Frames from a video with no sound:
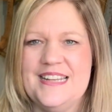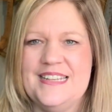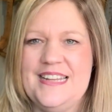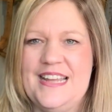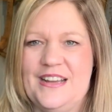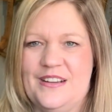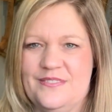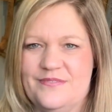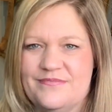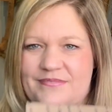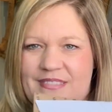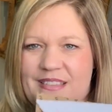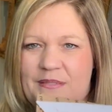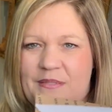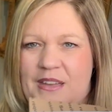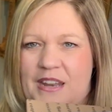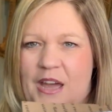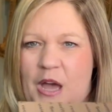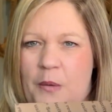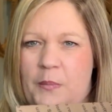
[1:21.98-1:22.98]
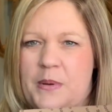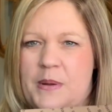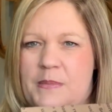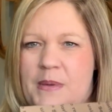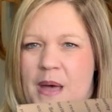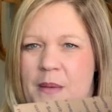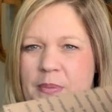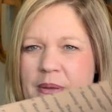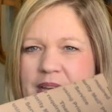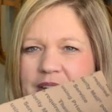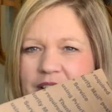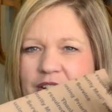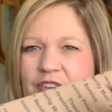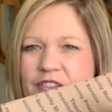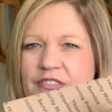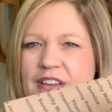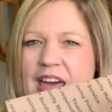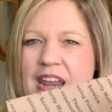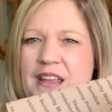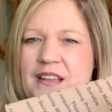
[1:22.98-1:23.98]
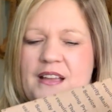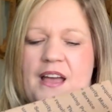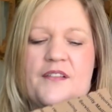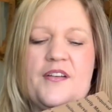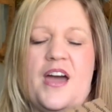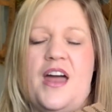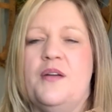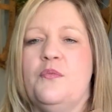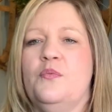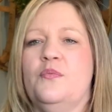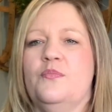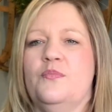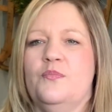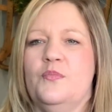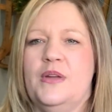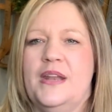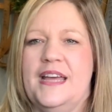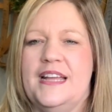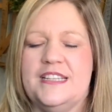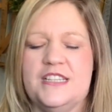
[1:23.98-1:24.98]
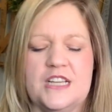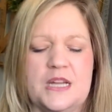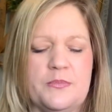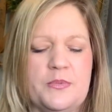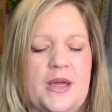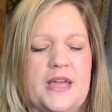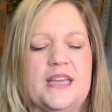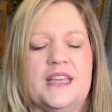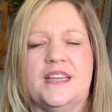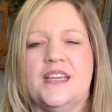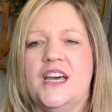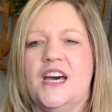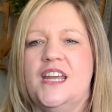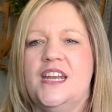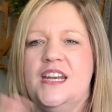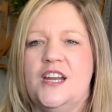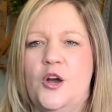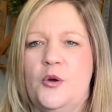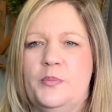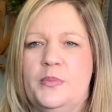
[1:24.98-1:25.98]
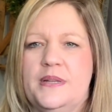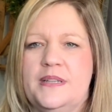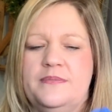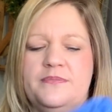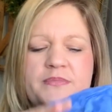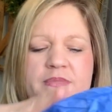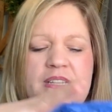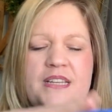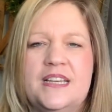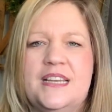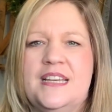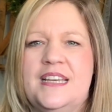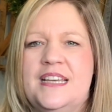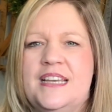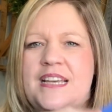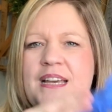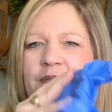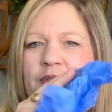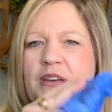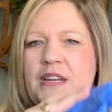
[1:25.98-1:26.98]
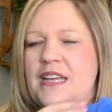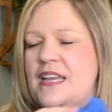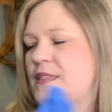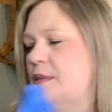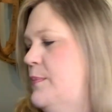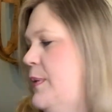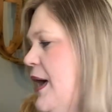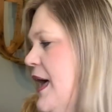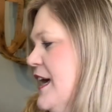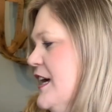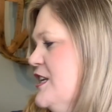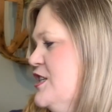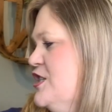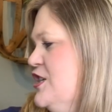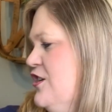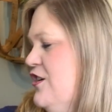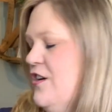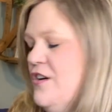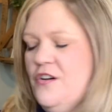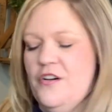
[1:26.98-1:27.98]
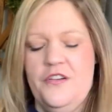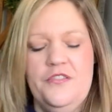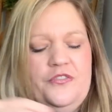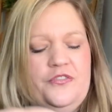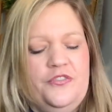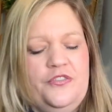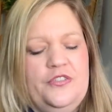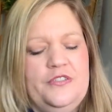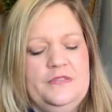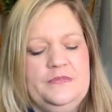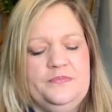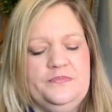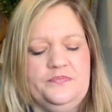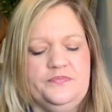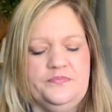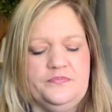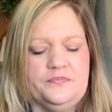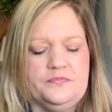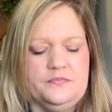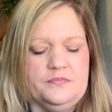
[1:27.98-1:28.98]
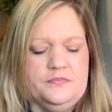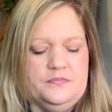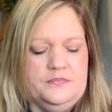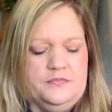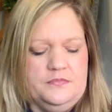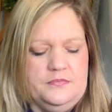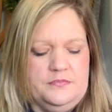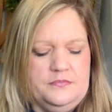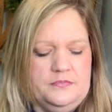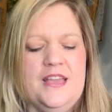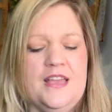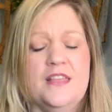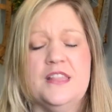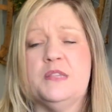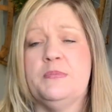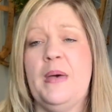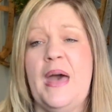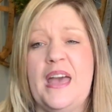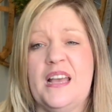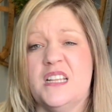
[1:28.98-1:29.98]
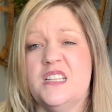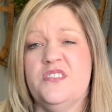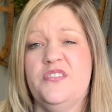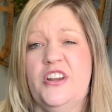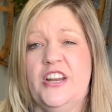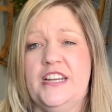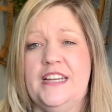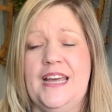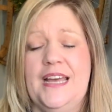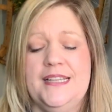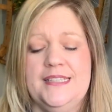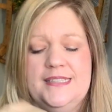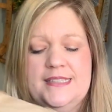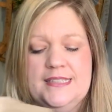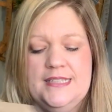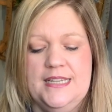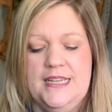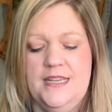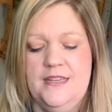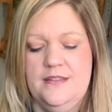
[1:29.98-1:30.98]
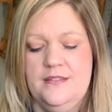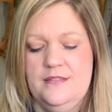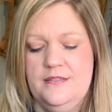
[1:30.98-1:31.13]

Now, I'm gonna open them up here. Went ahead and took a break and cut it open. I'm gonna get the packaging off. It's packaged very nicely.